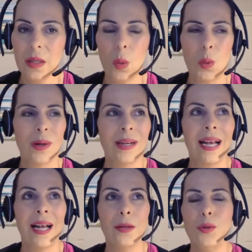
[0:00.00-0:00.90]
or
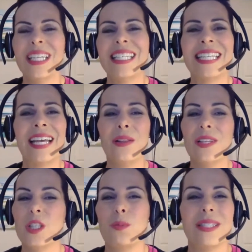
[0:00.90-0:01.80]
you can tell that
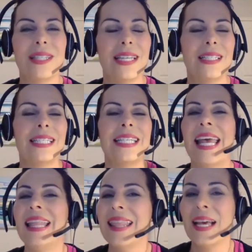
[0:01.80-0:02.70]
it's been sent to
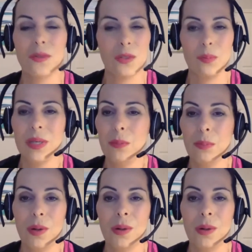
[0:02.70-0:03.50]
10,000 people,